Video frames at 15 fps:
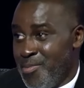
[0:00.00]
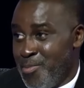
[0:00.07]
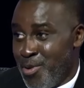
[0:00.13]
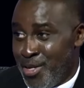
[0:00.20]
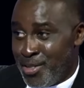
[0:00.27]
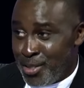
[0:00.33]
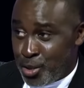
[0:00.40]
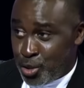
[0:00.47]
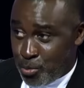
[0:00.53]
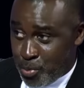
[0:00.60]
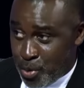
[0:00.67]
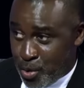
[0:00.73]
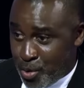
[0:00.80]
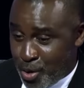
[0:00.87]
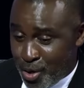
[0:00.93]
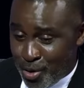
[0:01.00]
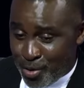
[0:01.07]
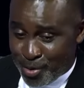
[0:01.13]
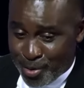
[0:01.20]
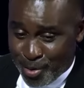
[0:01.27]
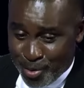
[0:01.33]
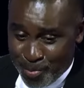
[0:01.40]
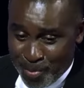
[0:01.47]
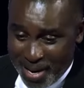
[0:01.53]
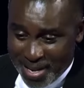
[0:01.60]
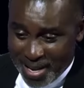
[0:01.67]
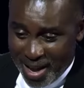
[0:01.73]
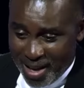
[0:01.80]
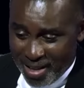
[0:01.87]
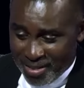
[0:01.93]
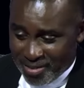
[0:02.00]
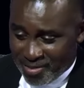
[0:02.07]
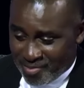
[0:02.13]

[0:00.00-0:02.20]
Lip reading: Or is it Superior or Baikal?